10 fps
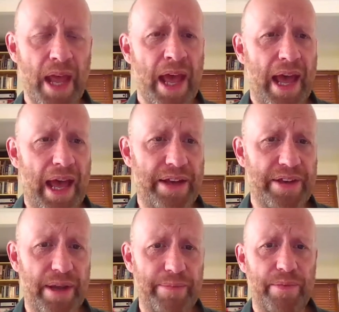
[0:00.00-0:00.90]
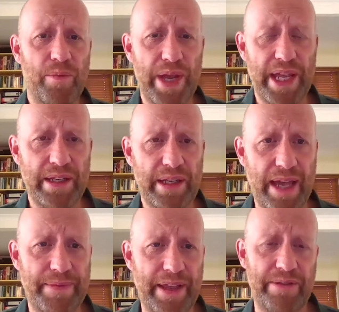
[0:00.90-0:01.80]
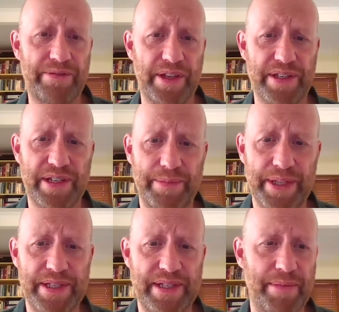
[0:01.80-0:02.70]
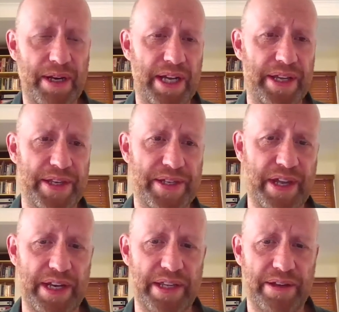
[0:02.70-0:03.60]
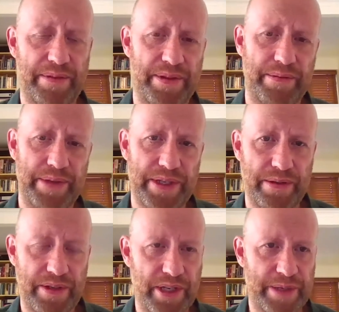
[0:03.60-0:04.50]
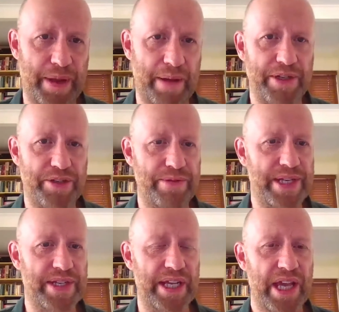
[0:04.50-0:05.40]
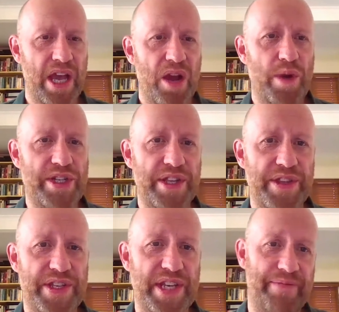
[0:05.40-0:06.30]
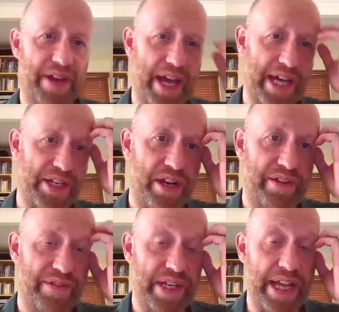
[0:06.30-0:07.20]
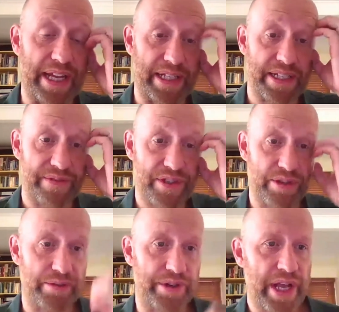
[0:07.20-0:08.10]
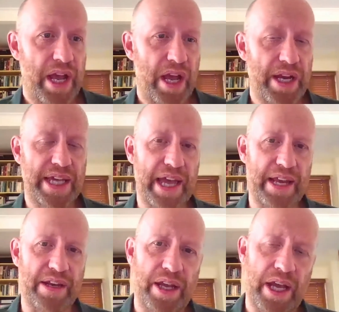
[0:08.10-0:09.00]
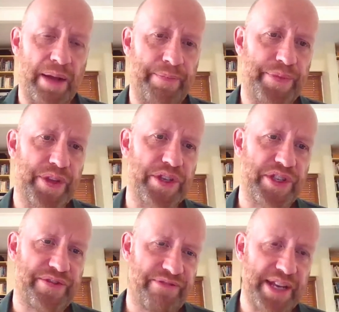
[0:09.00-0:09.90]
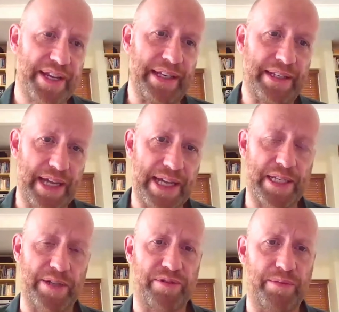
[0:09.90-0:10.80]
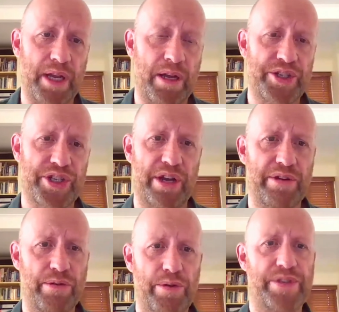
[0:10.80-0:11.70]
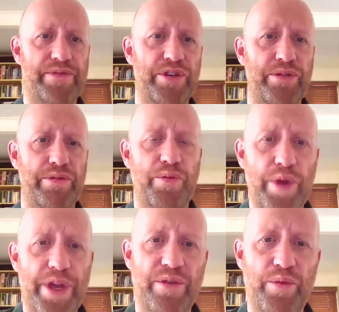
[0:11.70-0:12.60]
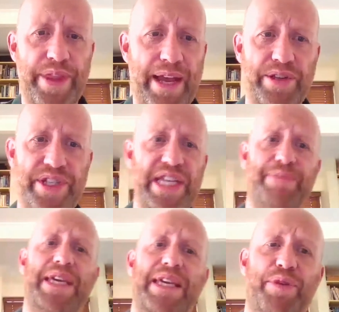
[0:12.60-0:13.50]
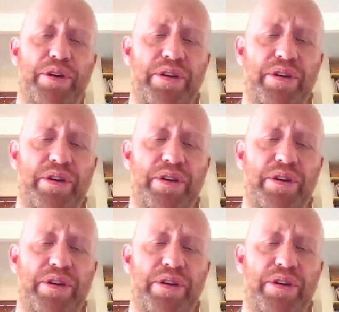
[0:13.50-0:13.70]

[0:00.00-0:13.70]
And we in Cape Town have done something similar in this study that we just published recently, which did the same for HIV negative children. And again, feeding data from large cohorts of children with and without TB, but who have been